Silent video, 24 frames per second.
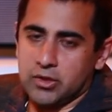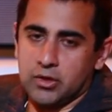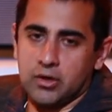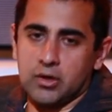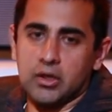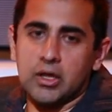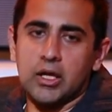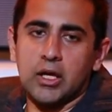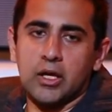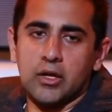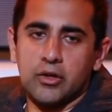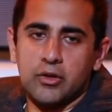
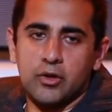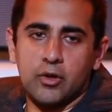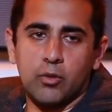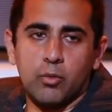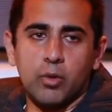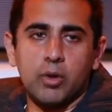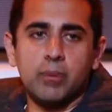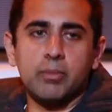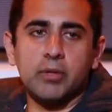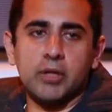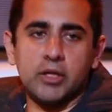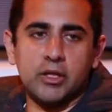or they're a
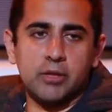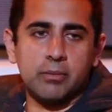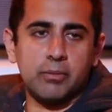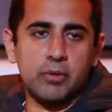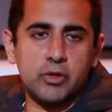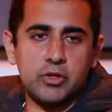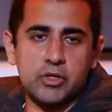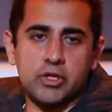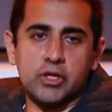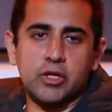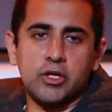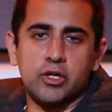1 million
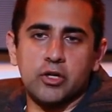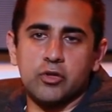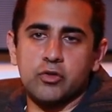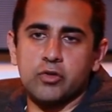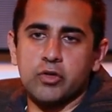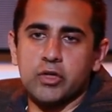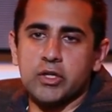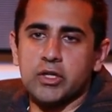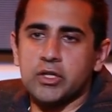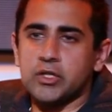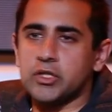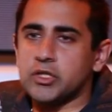person
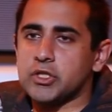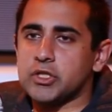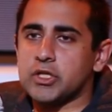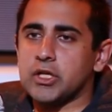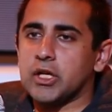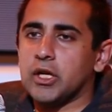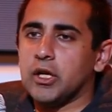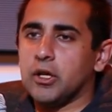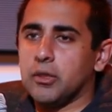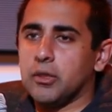country that just